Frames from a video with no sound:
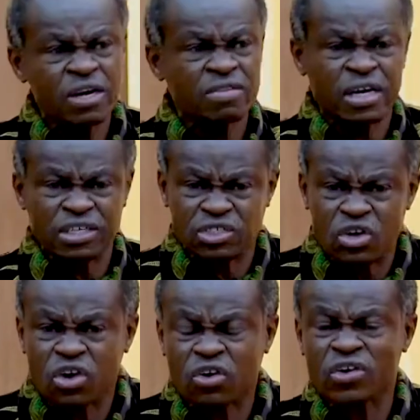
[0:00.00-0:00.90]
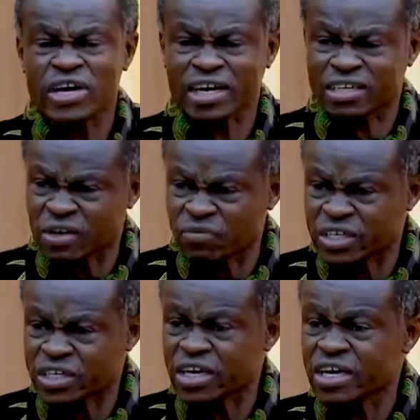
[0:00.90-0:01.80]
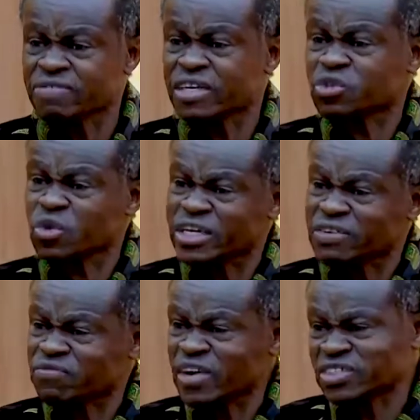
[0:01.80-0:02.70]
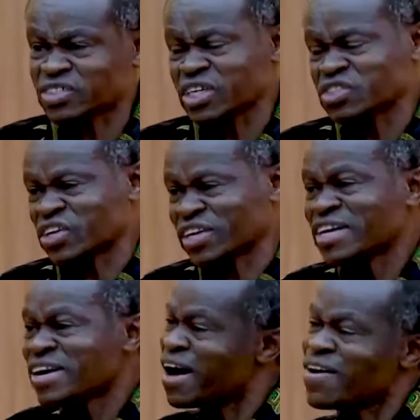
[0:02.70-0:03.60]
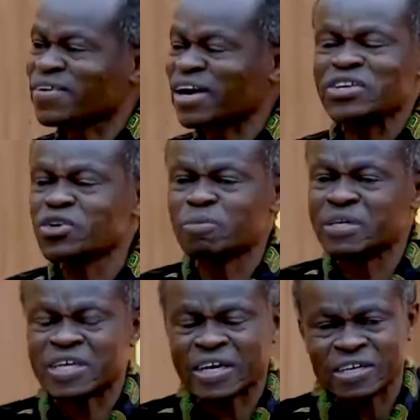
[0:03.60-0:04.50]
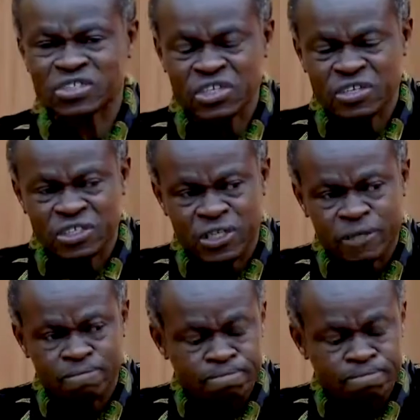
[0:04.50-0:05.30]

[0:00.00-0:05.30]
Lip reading: There is no connectivity in the 21st century. How can you be taken seriously?